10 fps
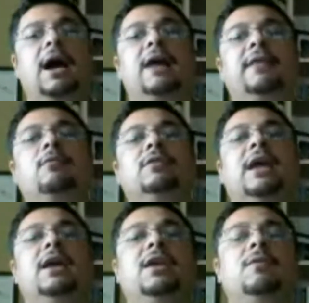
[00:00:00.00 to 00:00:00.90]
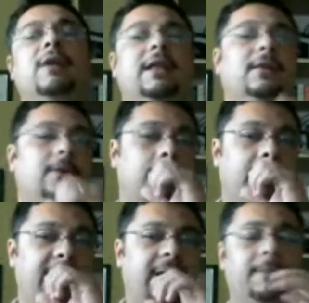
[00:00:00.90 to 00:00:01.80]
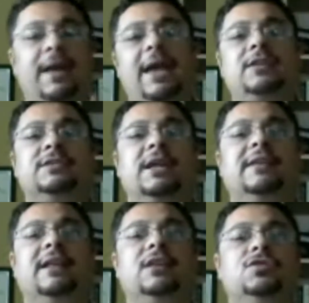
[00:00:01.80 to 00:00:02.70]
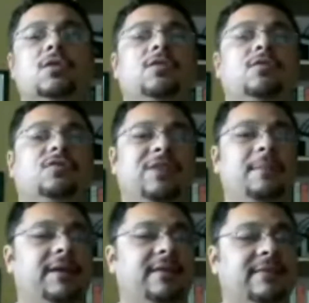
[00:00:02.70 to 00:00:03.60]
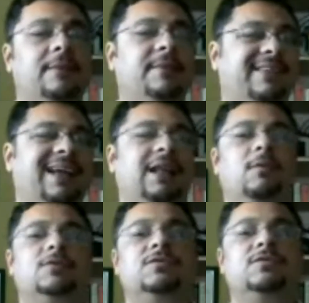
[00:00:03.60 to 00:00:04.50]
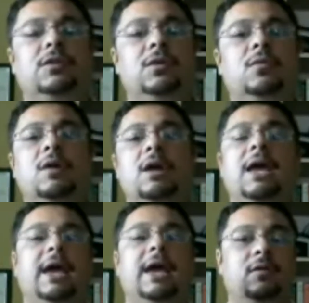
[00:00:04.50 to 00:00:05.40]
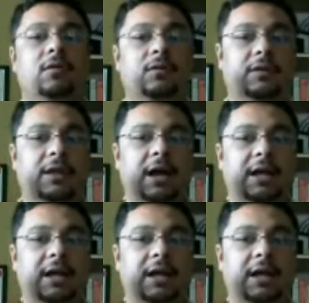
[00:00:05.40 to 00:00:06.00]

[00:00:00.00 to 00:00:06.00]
That will take you into a page that is going to show you step by step exactly what you need to do. It'll